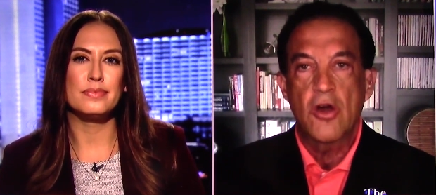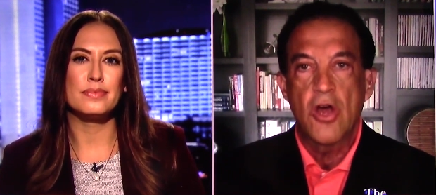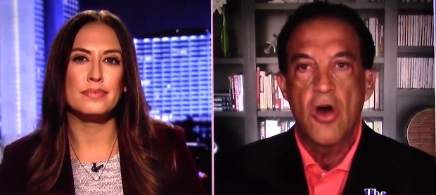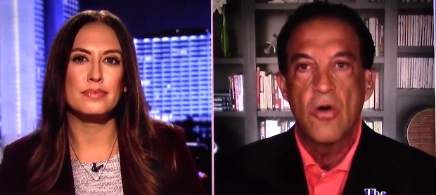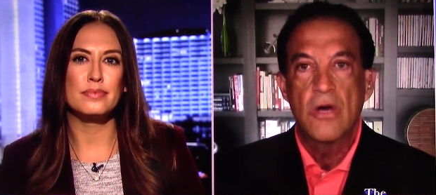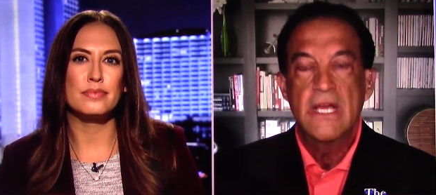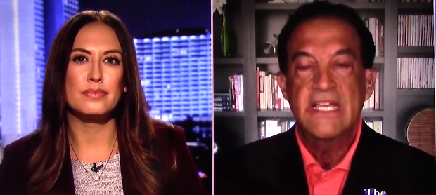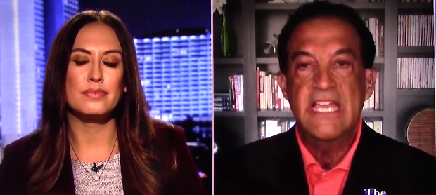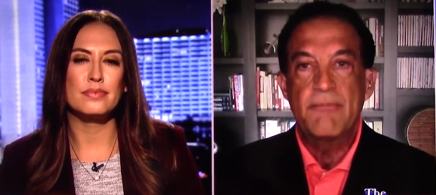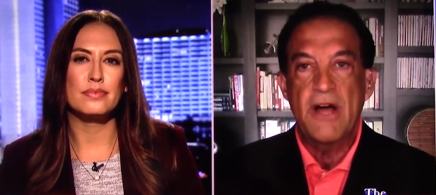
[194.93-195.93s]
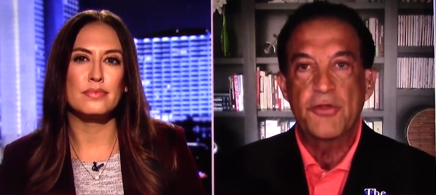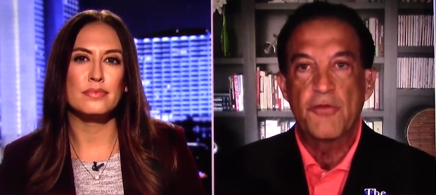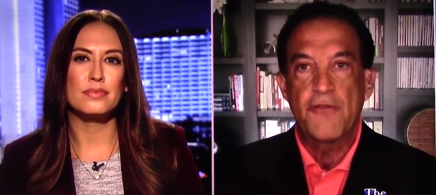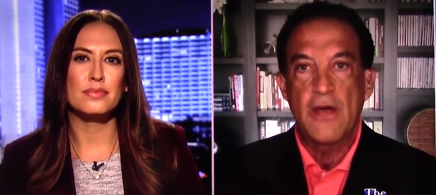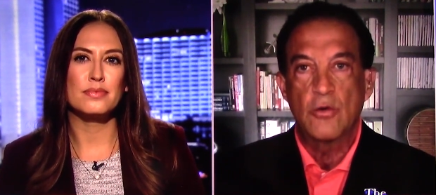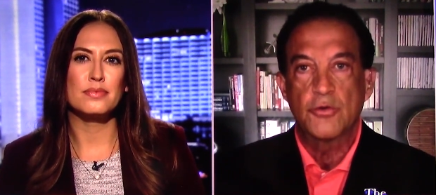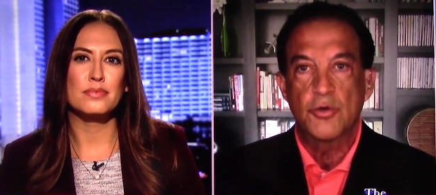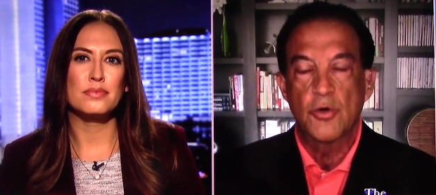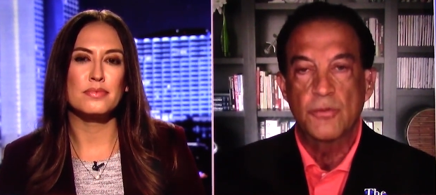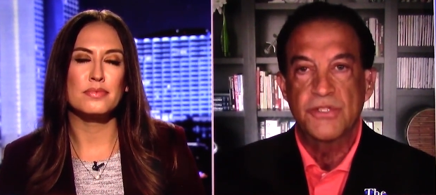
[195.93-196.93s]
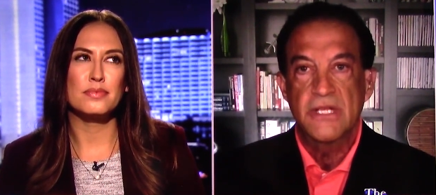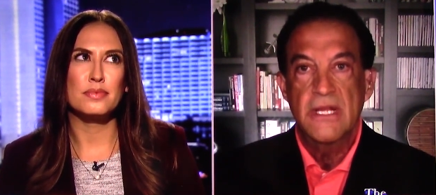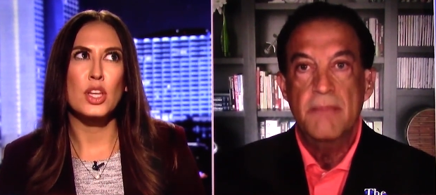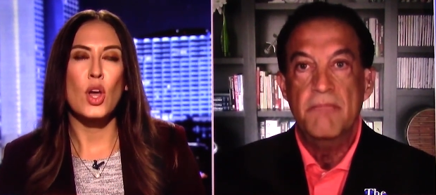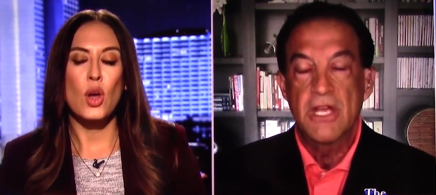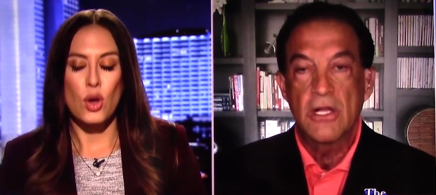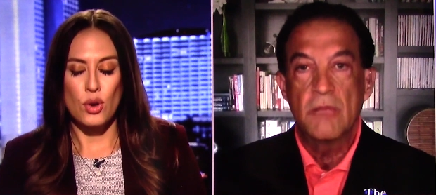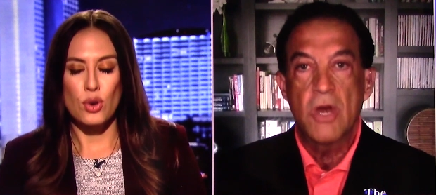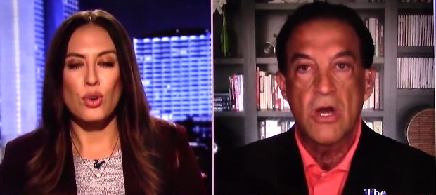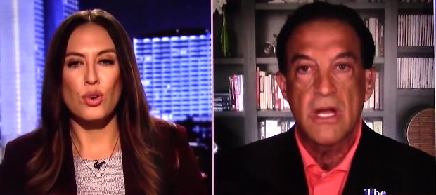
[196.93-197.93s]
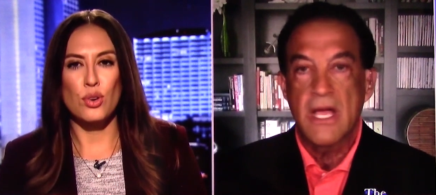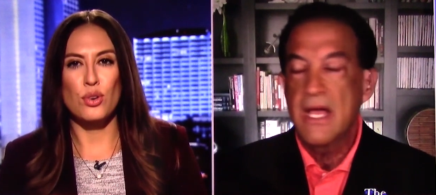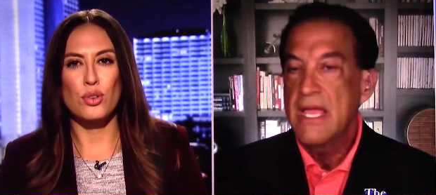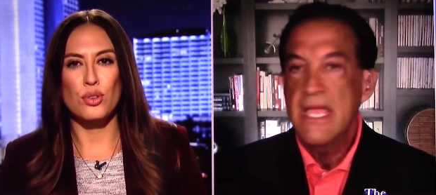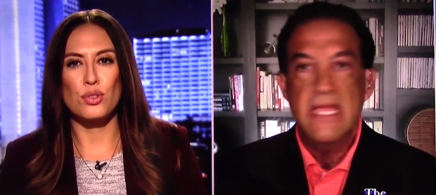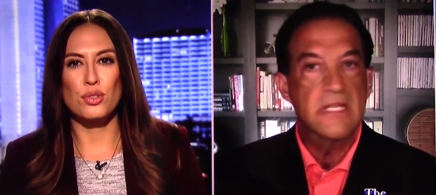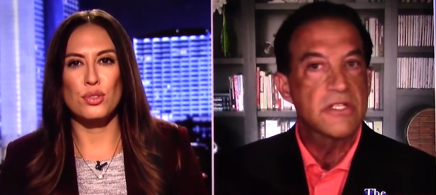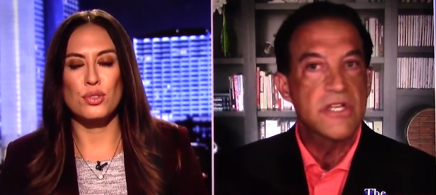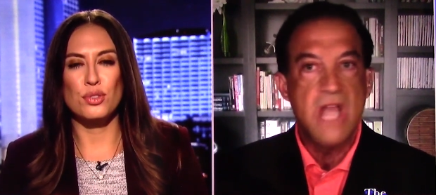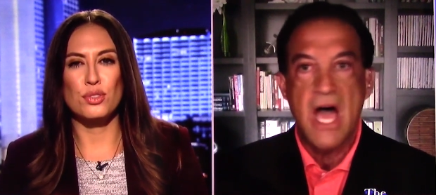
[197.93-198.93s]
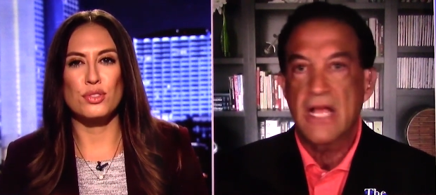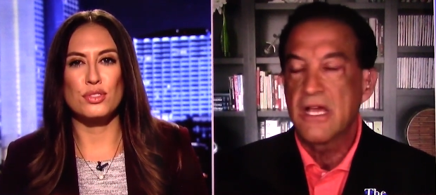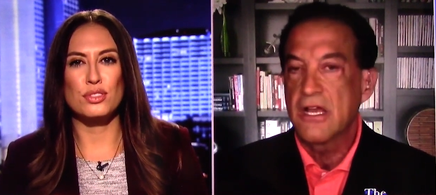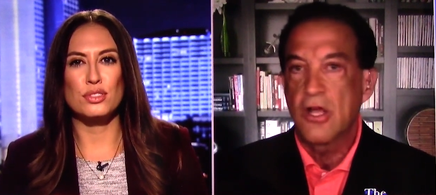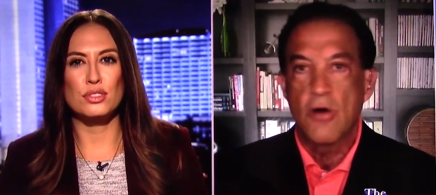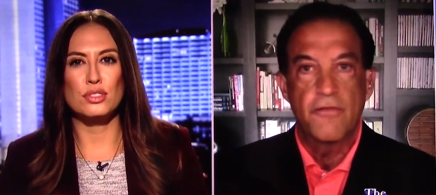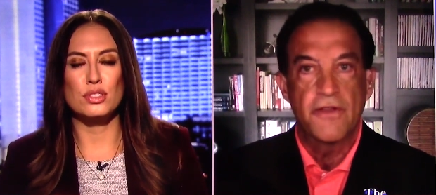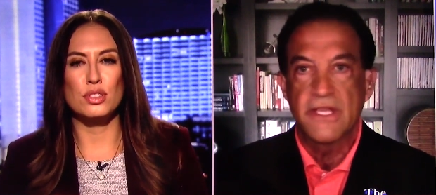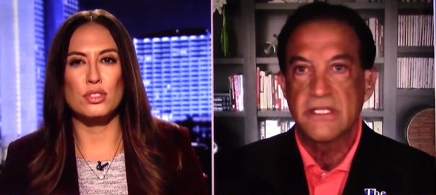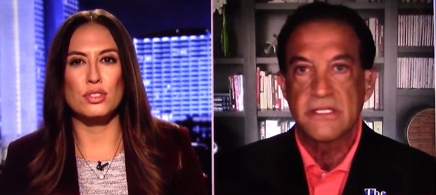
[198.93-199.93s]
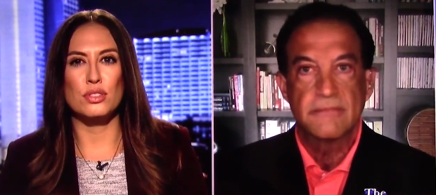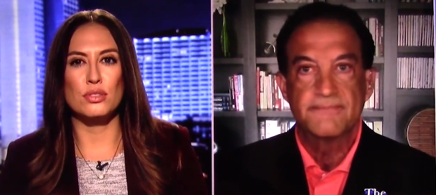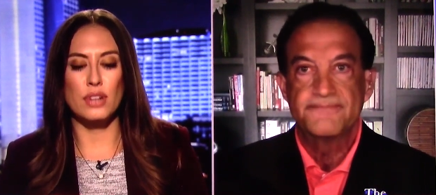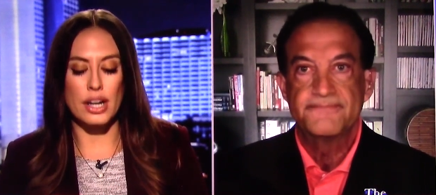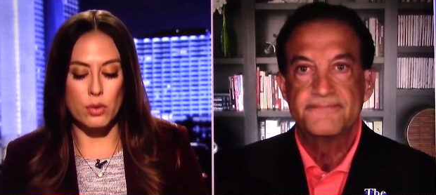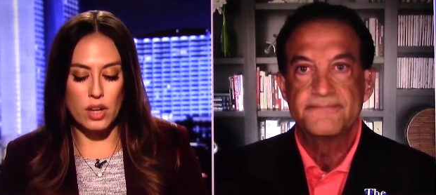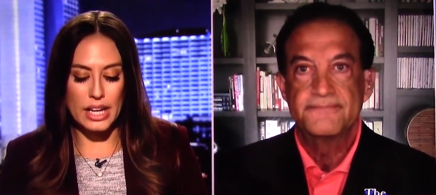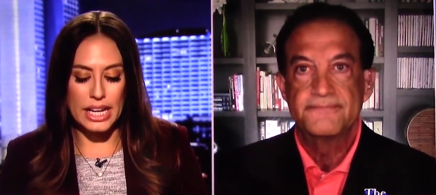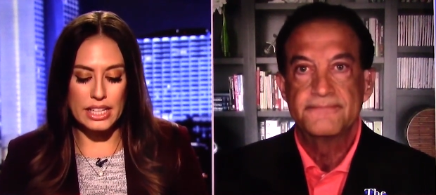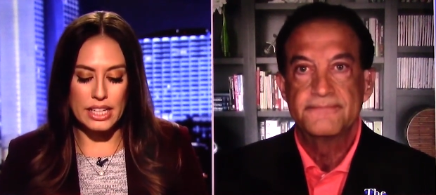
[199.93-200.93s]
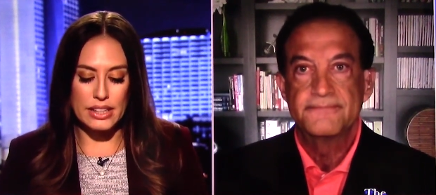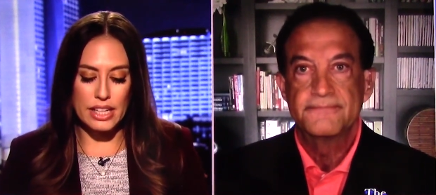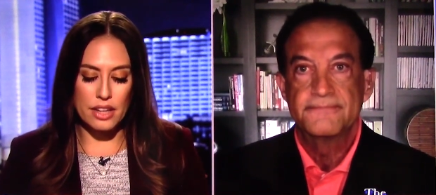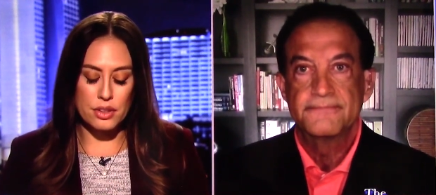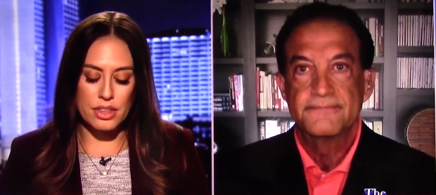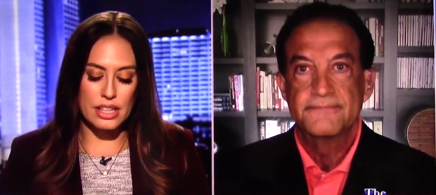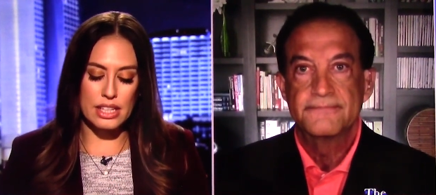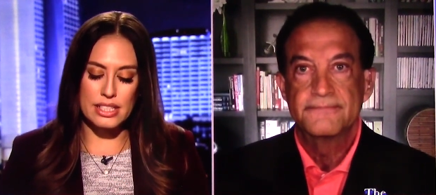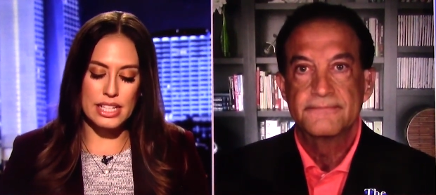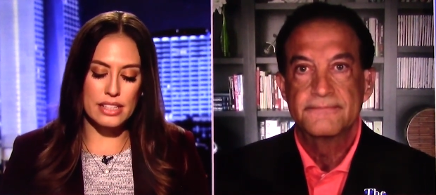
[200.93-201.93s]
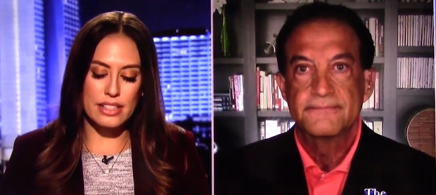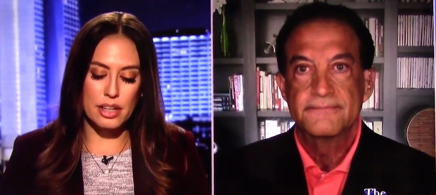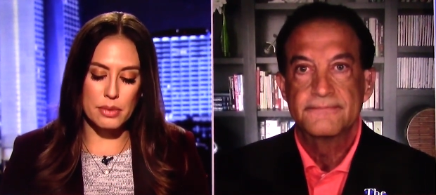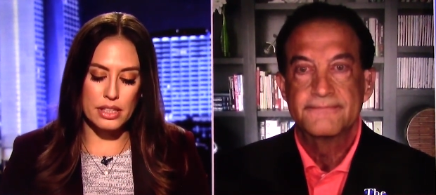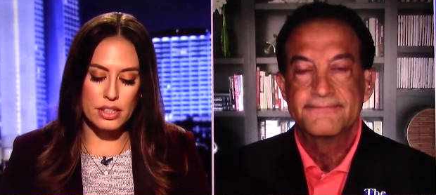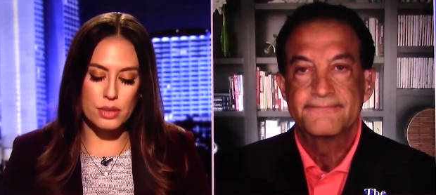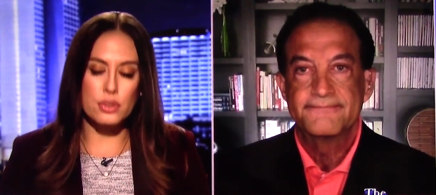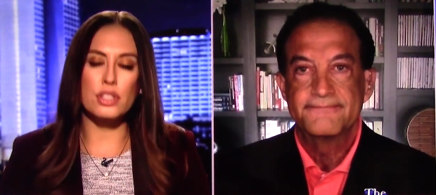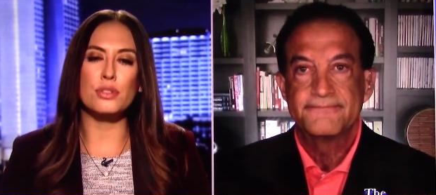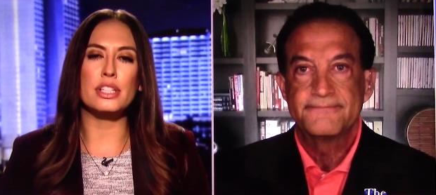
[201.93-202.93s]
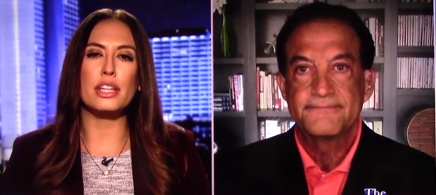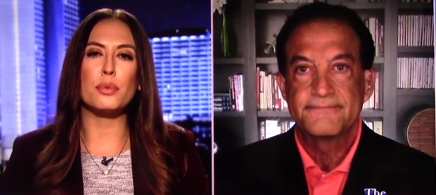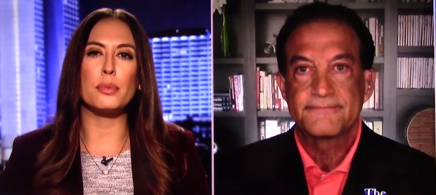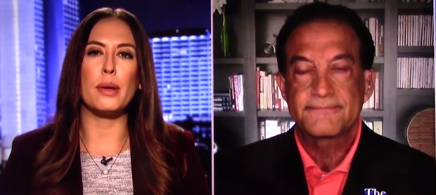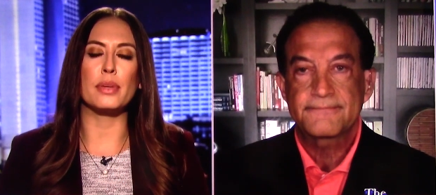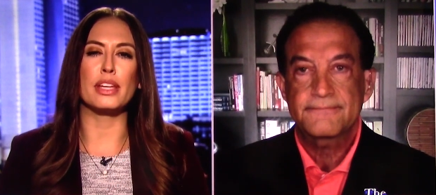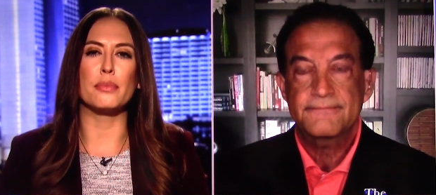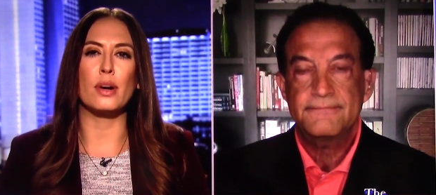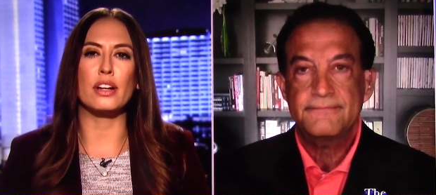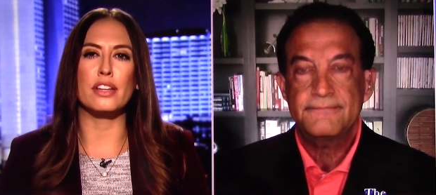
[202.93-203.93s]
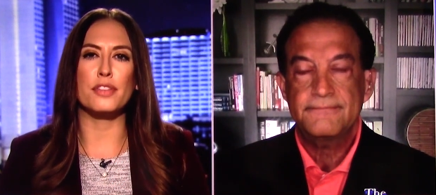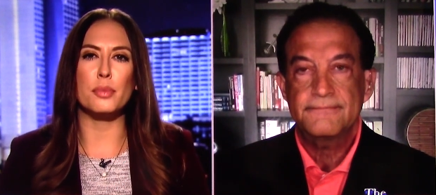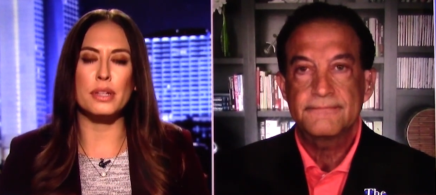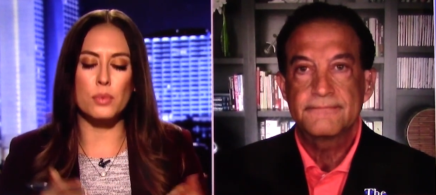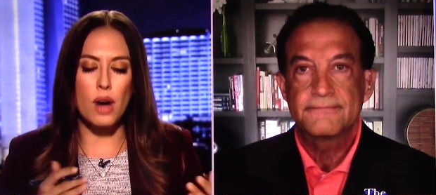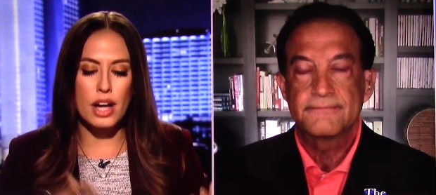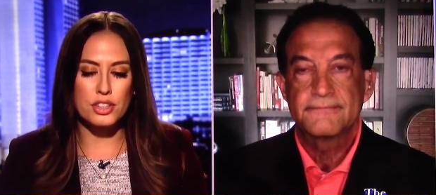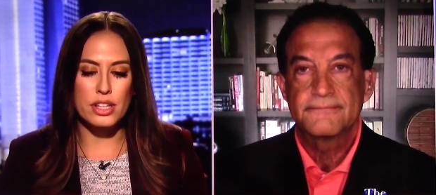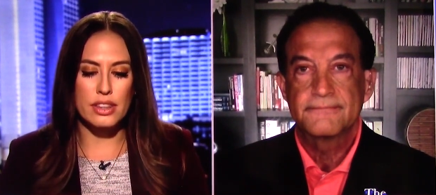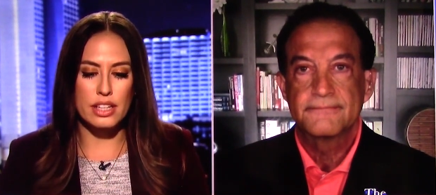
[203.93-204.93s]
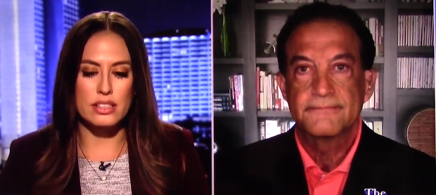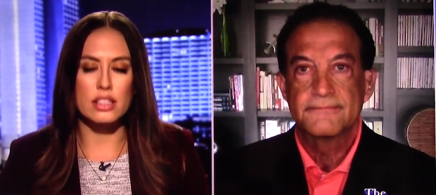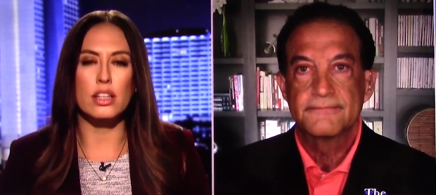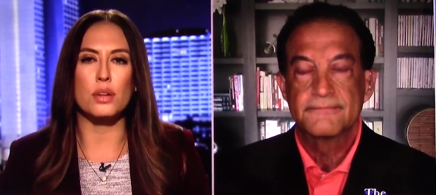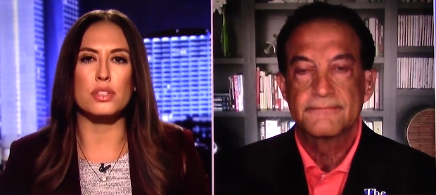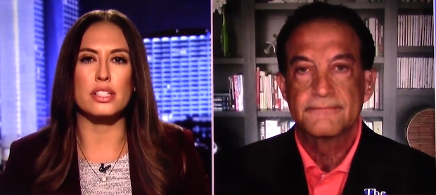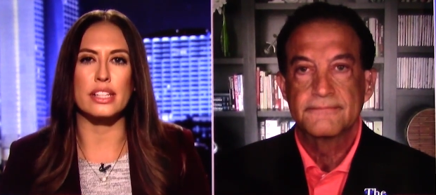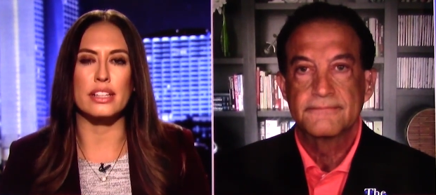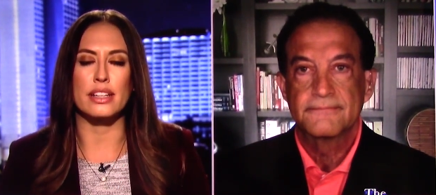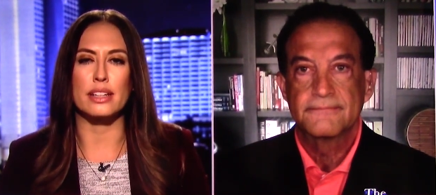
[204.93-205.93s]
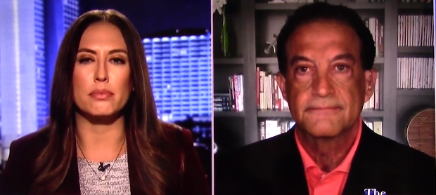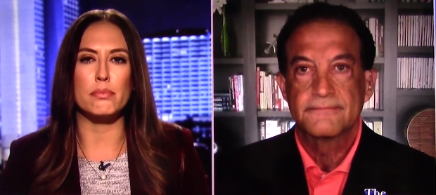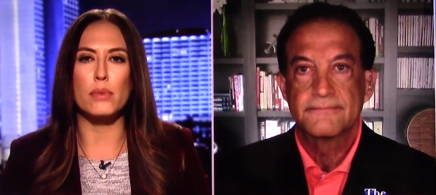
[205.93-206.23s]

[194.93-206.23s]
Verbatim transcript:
Speaker 1: ergo, keep out the federal troops. Middle America is not going to go for this.
Speaker 2: Right. Well, and the other thing that stands out, I mean, you, you see the Republican Party, if you've been watching things closely, like